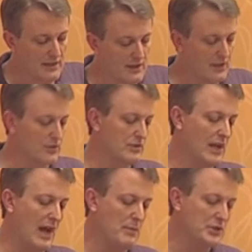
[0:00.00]
thing
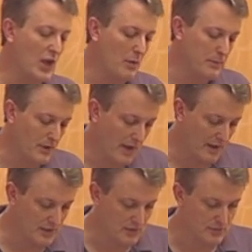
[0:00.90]
how much help you're,
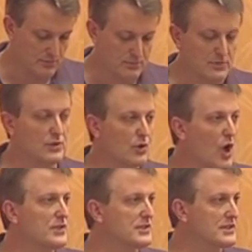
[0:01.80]
you're, you're
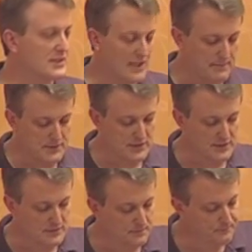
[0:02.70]
causing to
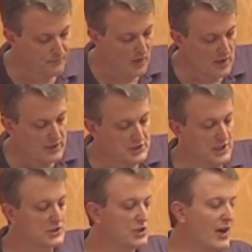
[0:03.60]
skepticism.
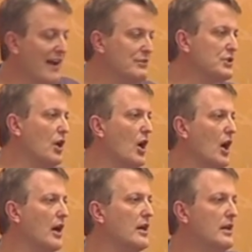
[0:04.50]
Changing your
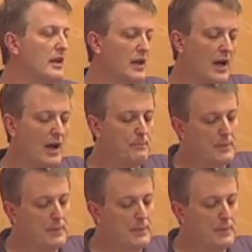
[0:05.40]
avatar, a